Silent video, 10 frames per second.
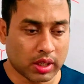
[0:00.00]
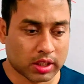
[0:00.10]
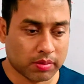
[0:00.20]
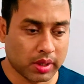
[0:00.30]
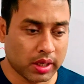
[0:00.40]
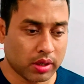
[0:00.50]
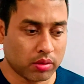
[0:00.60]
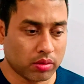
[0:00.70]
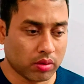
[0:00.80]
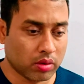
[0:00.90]
explain
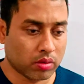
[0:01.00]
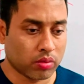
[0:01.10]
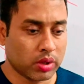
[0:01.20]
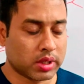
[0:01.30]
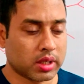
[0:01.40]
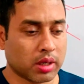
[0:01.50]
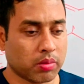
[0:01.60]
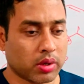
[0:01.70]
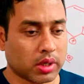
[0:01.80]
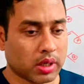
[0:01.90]
you which
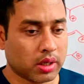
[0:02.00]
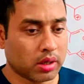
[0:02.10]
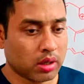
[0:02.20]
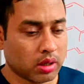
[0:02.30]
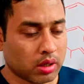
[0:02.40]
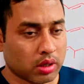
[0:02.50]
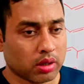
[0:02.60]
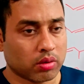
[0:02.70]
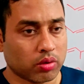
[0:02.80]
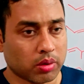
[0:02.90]
carbocation
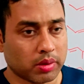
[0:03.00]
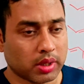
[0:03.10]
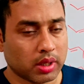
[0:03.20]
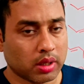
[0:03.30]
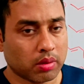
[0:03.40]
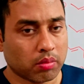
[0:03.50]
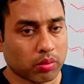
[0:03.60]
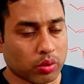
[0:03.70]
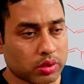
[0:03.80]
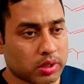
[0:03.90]
will be the
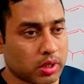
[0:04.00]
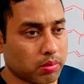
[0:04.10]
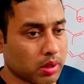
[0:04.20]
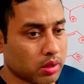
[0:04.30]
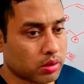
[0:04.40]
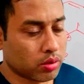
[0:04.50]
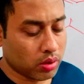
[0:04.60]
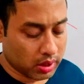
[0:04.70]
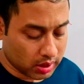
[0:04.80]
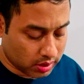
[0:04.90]
more stable. So
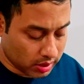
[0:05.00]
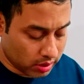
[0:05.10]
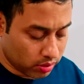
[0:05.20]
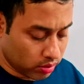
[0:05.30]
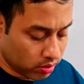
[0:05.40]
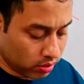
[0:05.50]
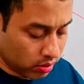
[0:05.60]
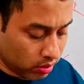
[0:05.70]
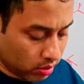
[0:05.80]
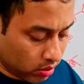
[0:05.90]
let us try to
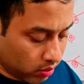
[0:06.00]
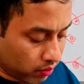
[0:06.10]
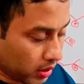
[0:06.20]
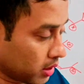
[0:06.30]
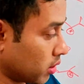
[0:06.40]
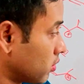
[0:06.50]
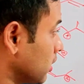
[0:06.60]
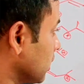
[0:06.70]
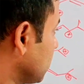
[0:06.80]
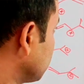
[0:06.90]
find out
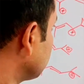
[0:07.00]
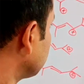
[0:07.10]
here